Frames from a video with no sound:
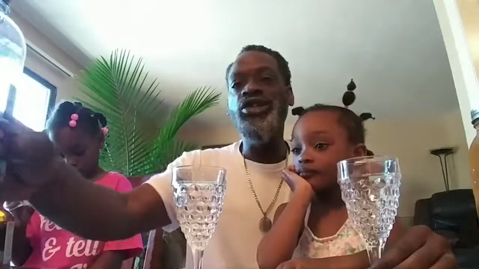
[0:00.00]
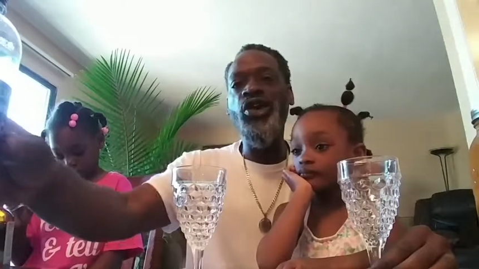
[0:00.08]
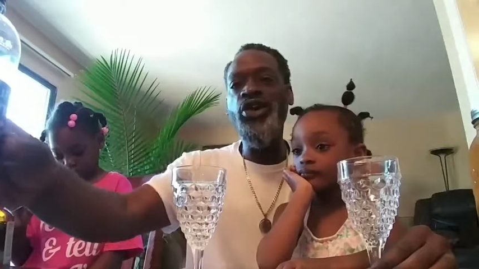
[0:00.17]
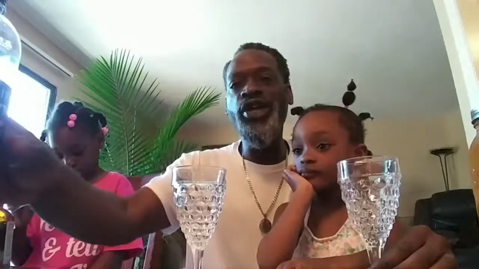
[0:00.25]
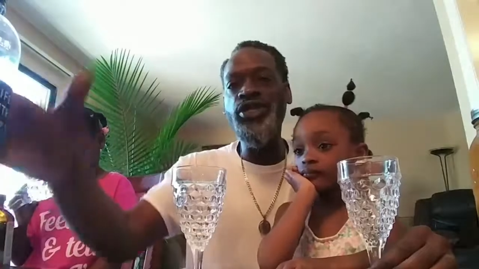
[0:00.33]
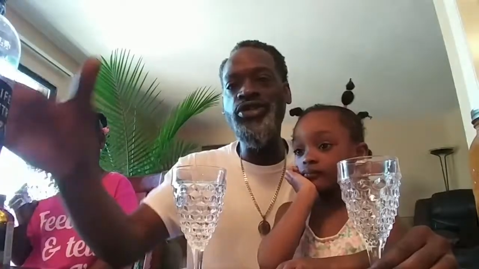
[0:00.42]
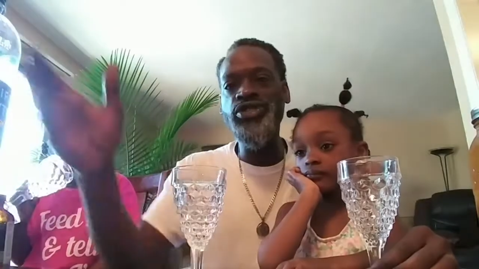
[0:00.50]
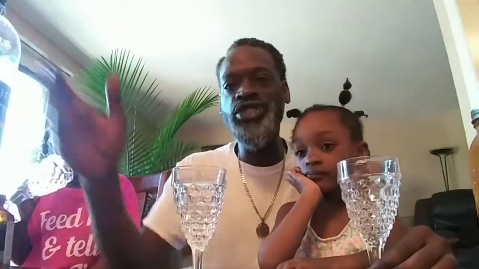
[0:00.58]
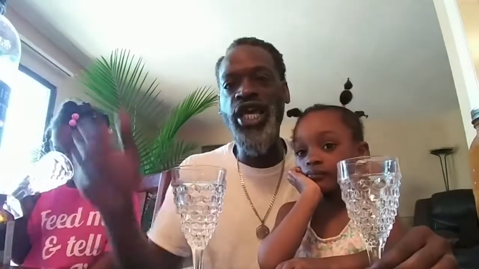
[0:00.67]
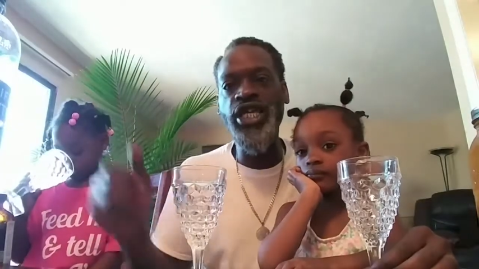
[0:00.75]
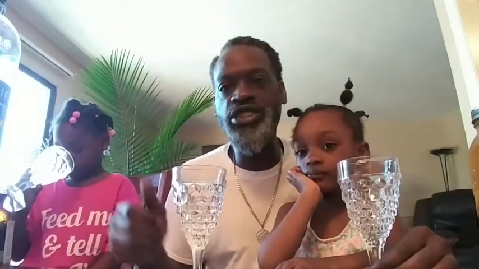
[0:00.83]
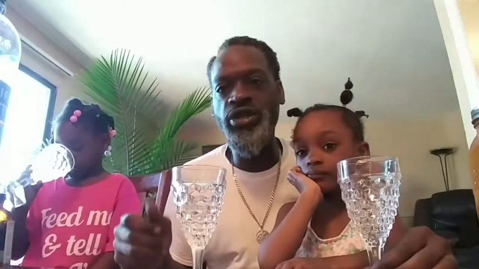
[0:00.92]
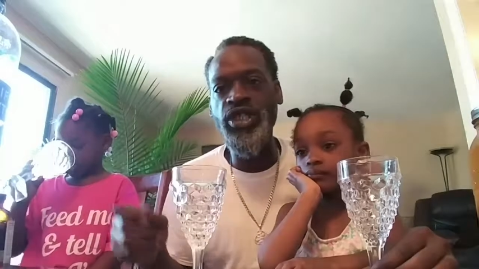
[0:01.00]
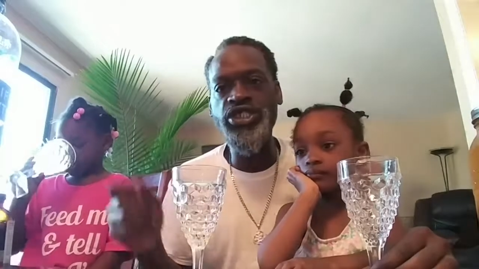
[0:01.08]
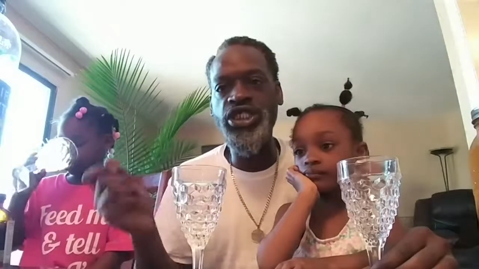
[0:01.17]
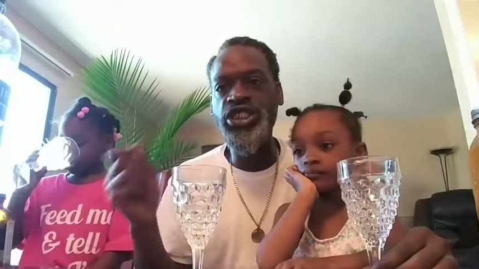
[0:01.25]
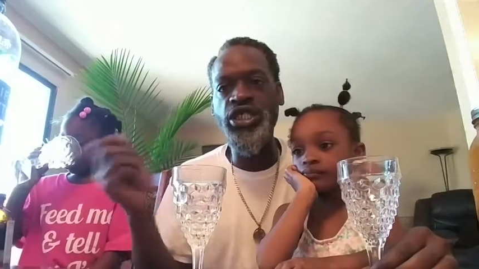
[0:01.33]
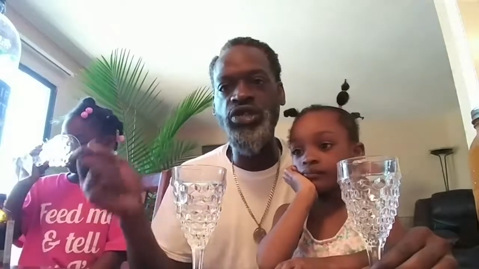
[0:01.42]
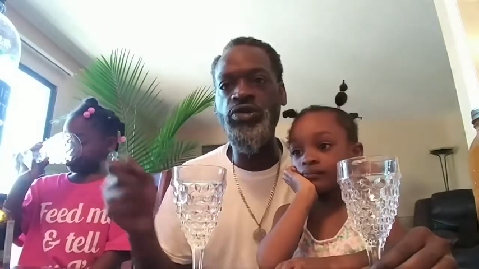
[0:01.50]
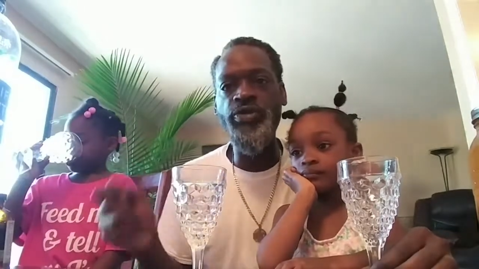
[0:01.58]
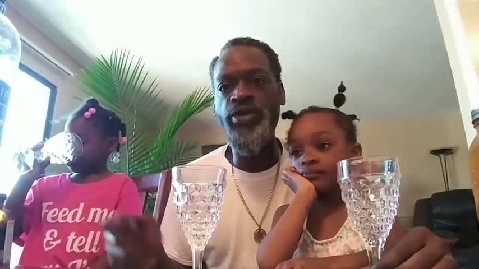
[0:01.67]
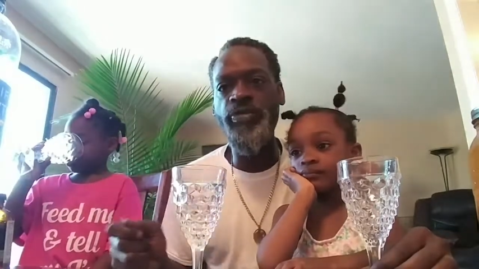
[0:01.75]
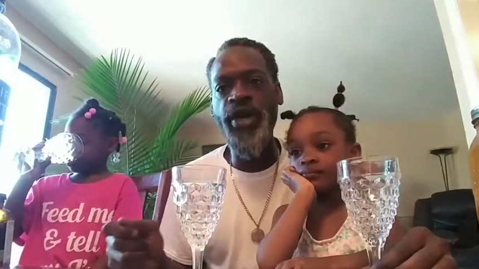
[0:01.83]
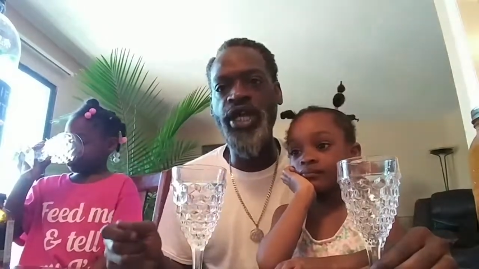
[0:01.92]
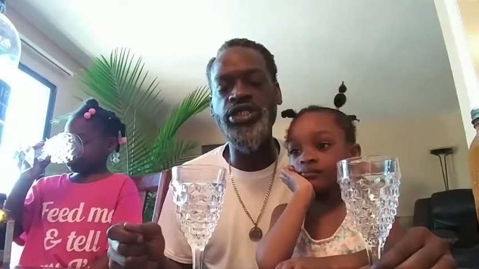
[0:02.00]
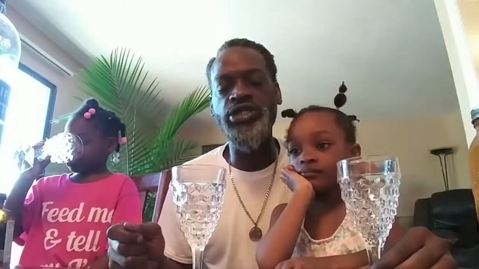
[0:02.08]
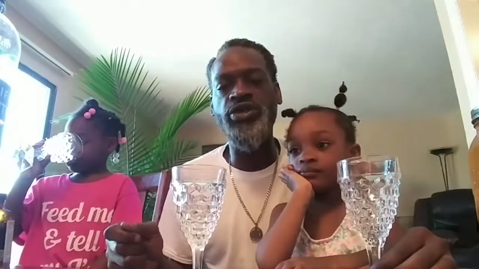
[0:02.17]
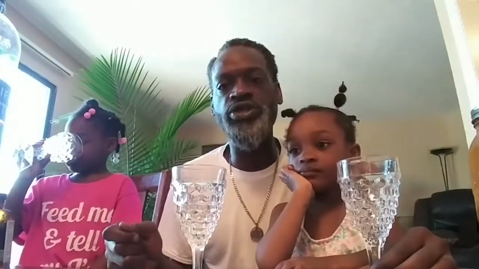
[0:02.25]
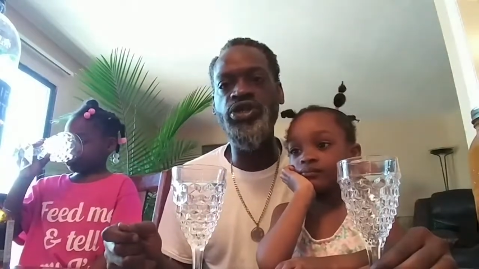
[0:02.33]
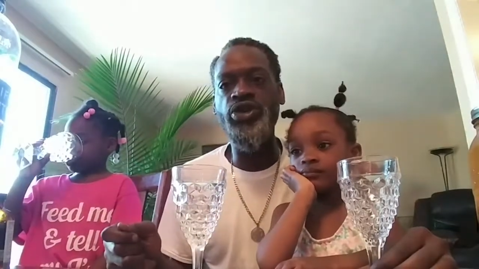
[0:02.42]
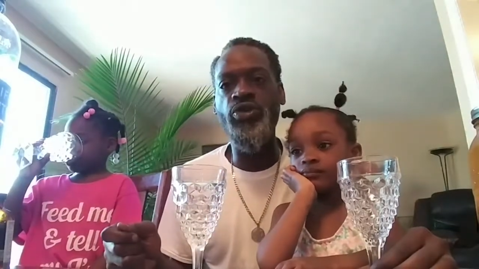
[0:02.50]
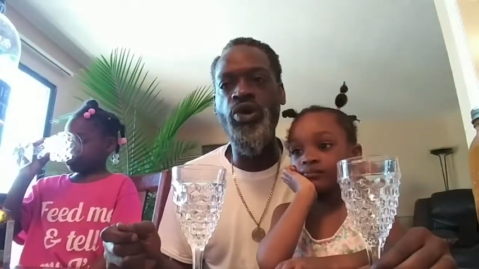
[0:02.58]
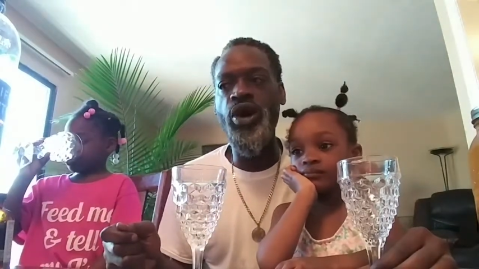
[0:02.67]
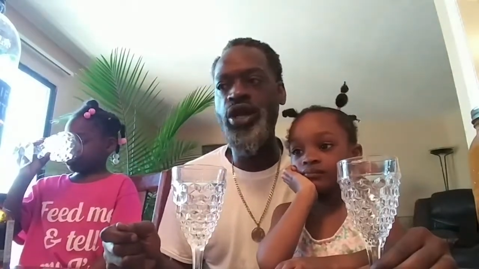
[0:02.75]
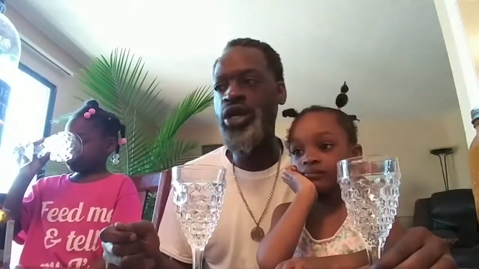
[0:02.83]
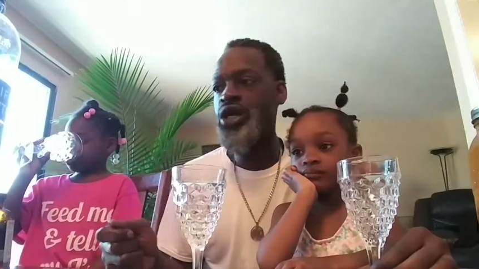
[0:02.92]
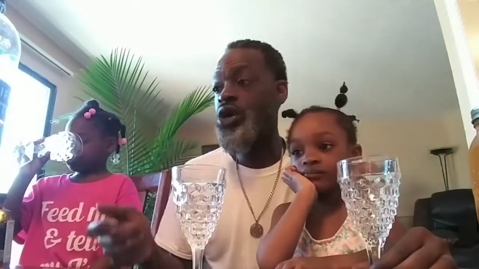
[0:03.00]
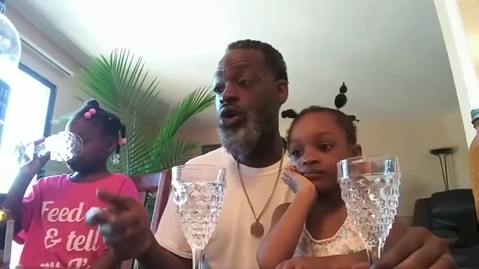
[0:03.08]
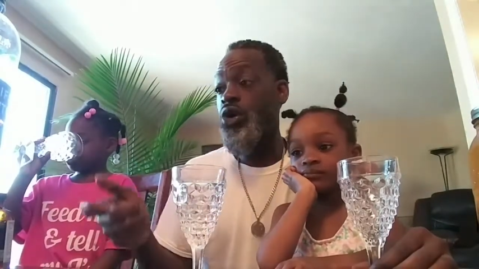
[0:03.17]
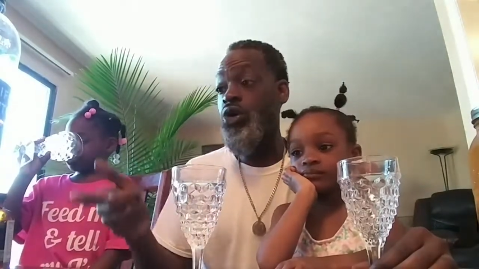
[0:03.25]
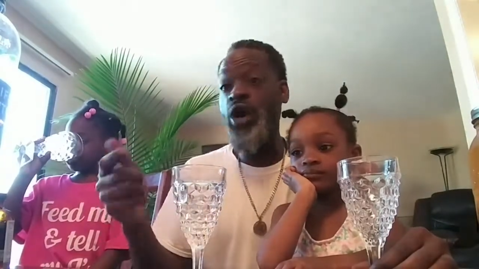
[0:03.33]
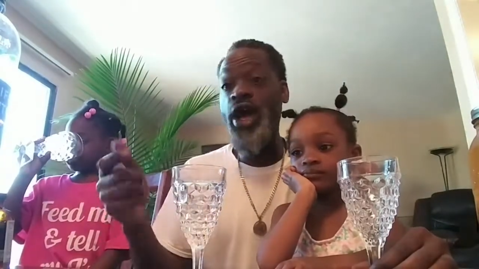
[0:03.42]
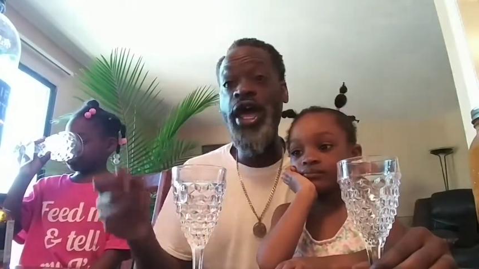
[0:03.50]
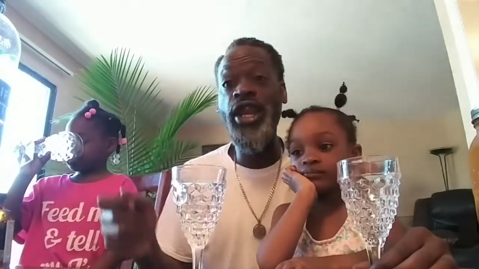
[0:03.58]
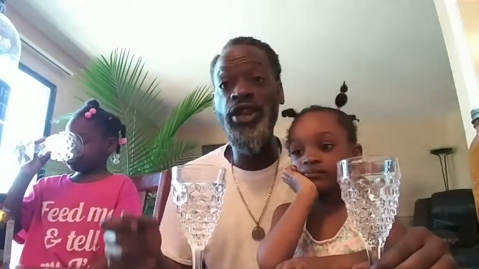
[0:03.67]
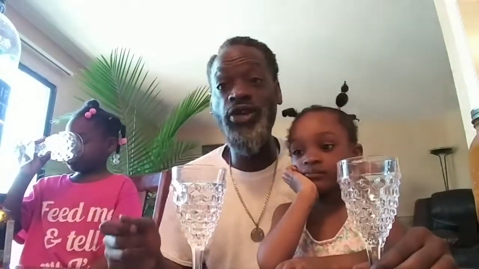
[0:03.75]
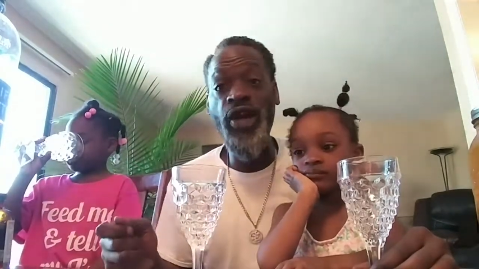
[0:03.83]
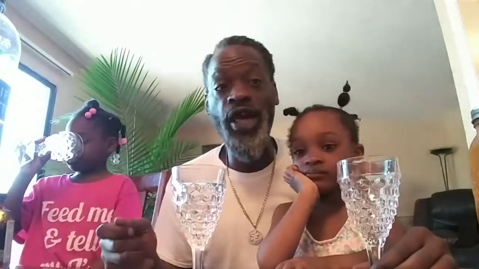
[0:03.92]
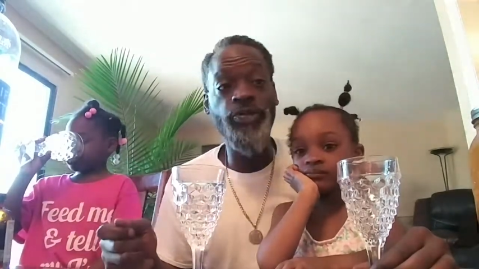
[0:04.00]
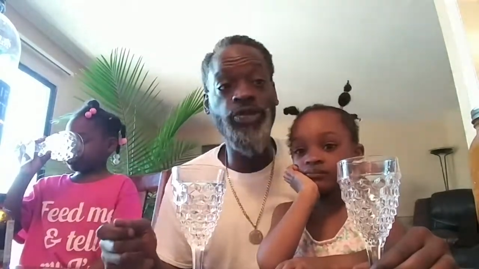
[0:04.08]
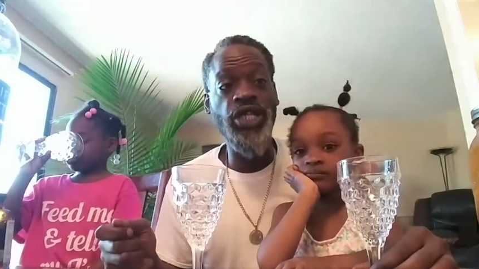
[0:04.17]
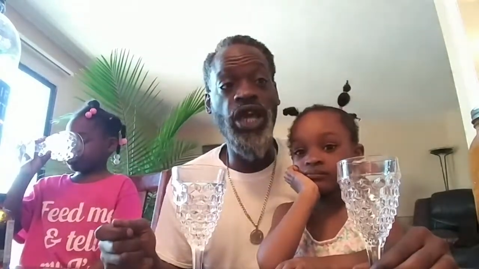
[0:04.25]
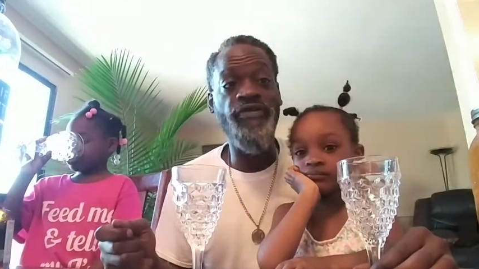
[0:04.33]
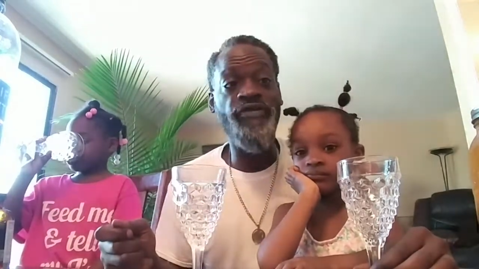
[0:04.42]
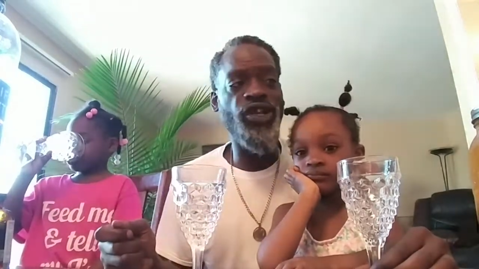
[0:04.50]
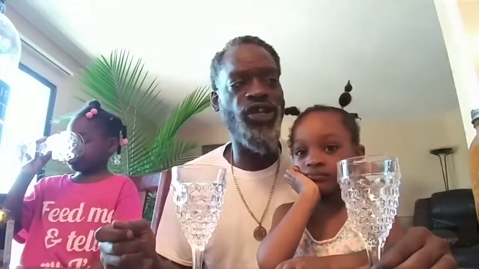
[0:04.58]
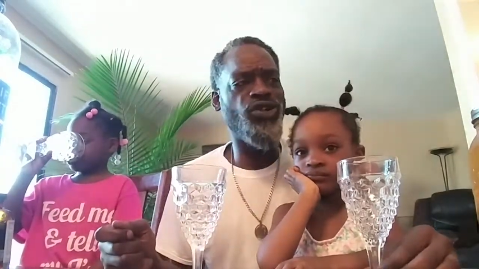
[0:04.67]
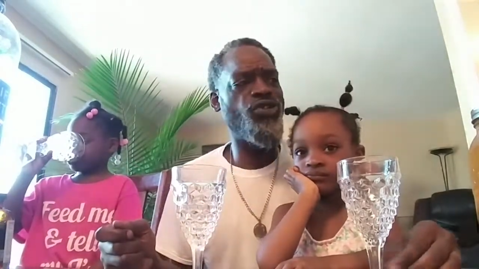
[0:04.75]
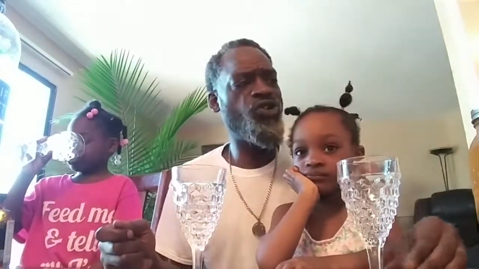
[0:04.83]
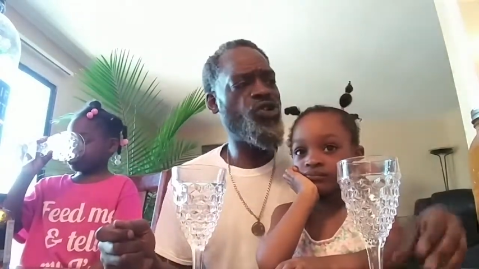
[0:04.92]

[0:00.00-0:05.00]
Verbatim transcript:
Speaker 1: All you gotta do is add so, just a little bit of baking soda to your water. Or add a little apple cider vinegar.